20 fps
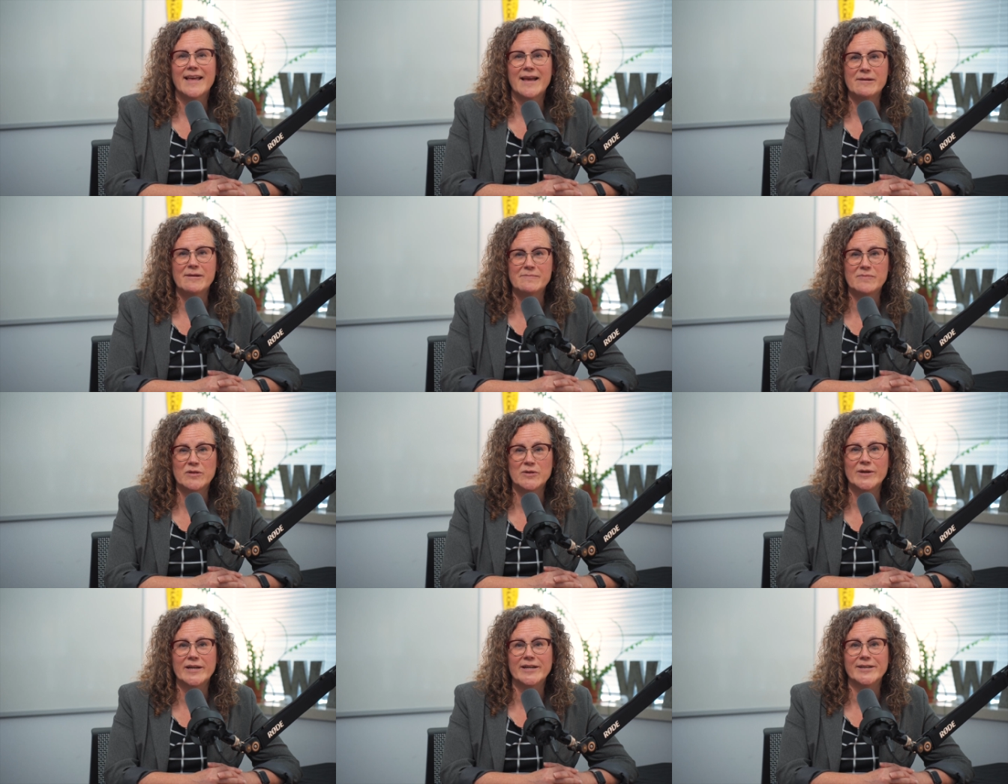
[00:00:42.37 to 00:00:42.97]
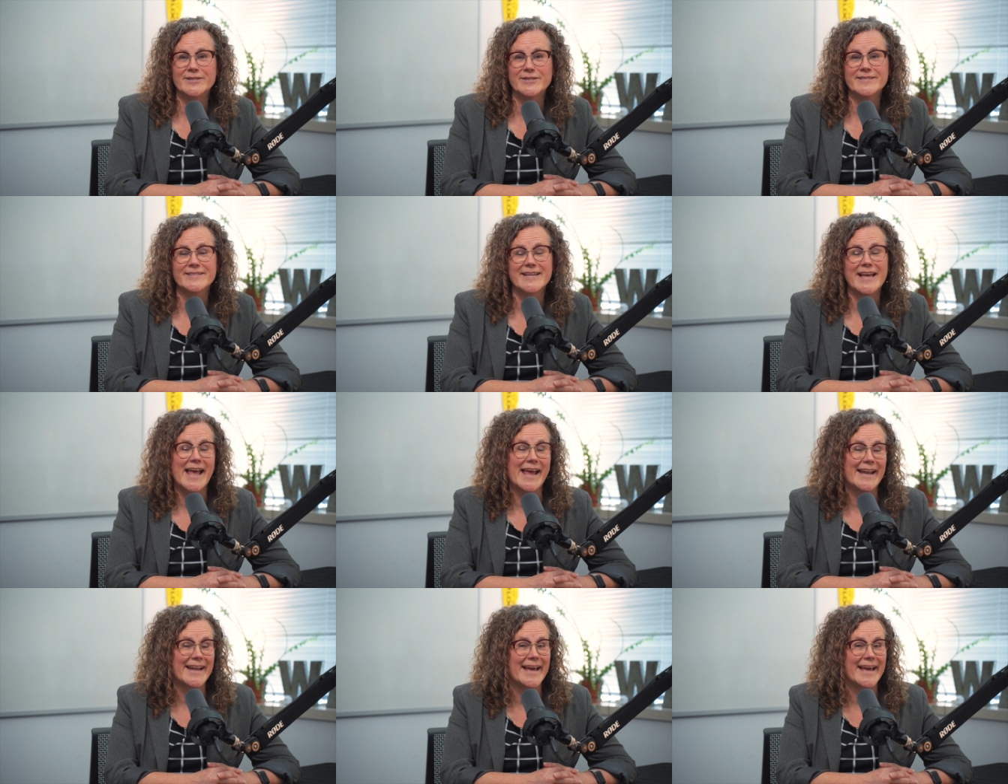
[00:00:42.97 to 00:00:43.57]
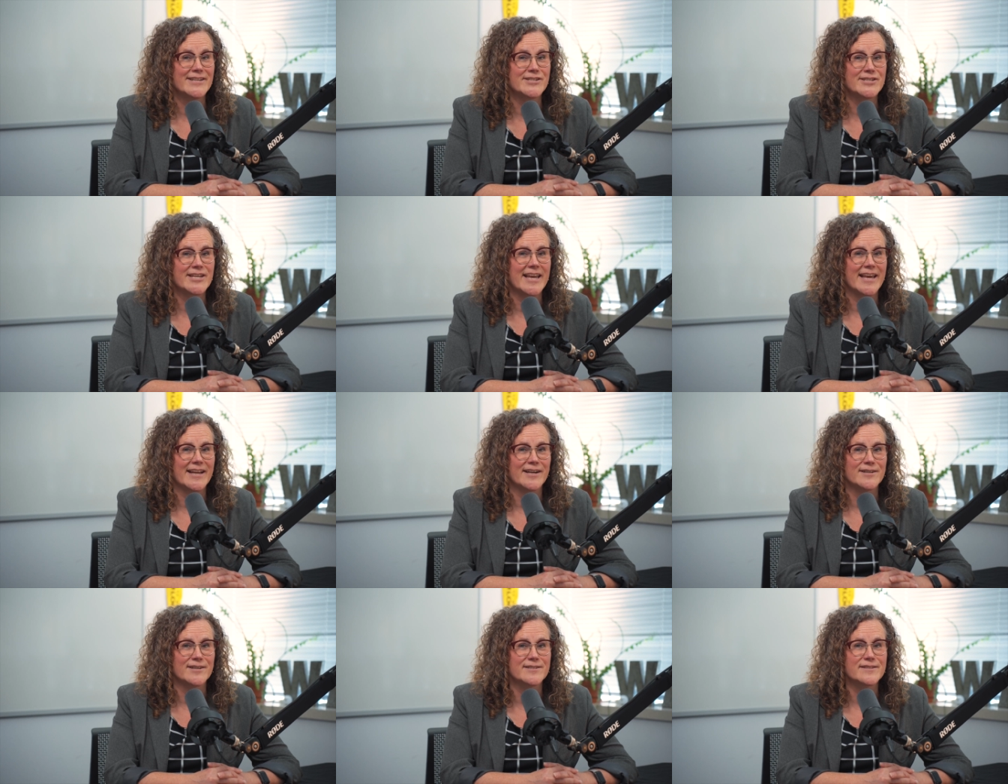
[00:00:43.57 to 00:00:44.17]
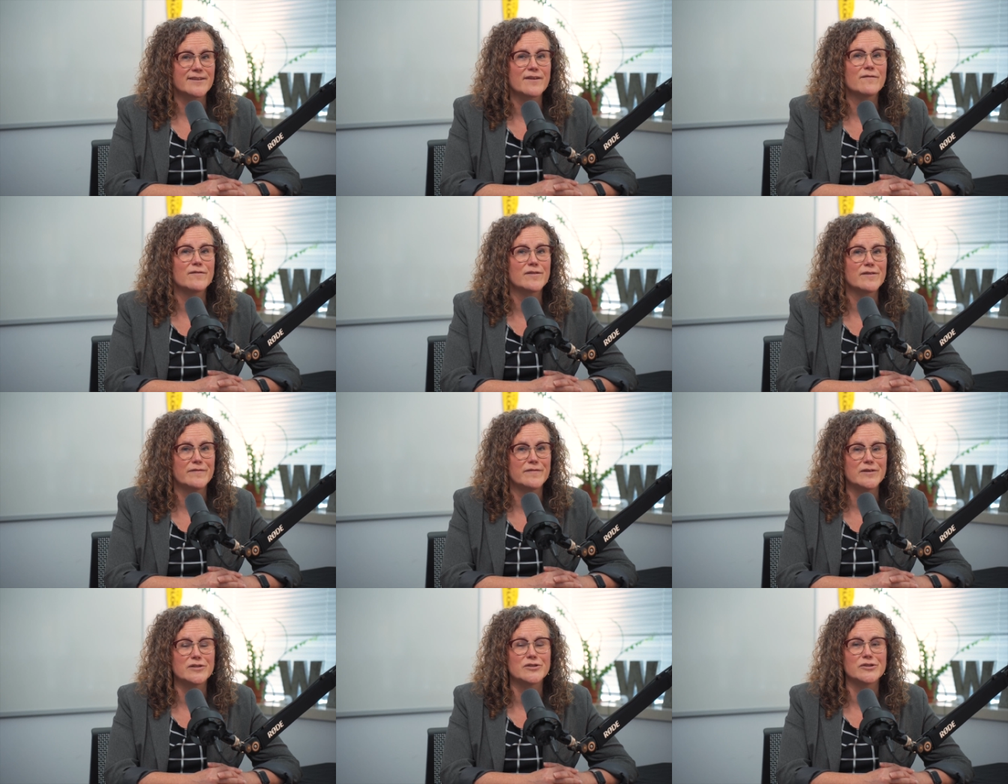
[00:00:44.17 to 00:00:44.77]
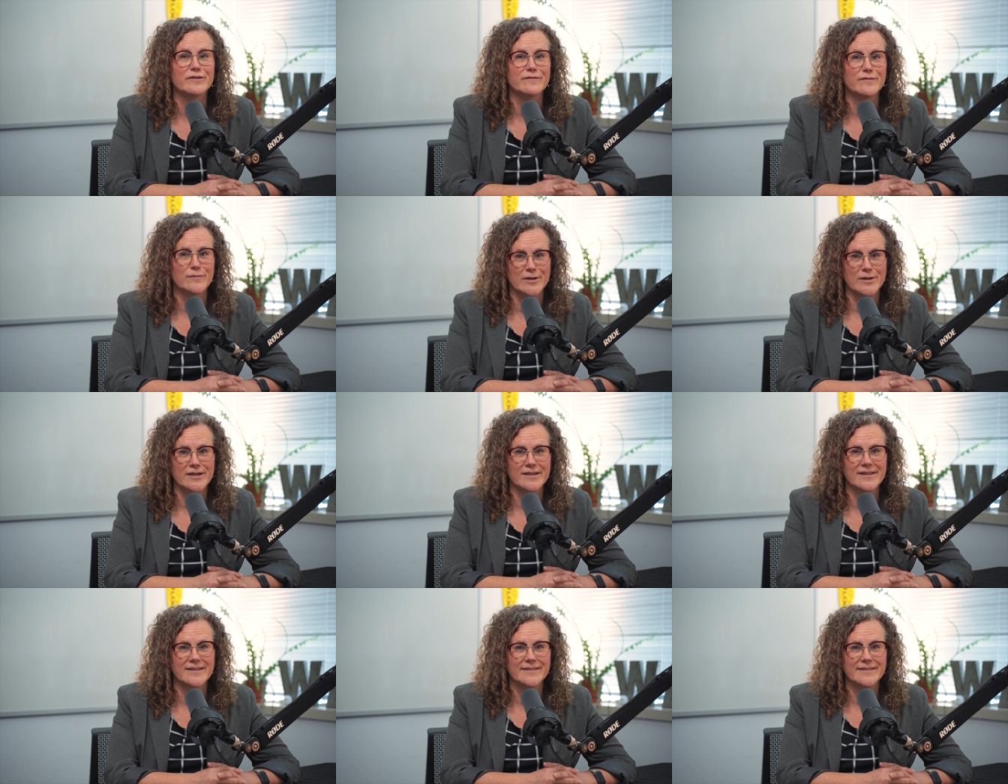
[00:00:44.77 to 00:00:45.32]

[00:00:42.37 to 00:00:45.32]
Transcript: employers, and educators for the future of work.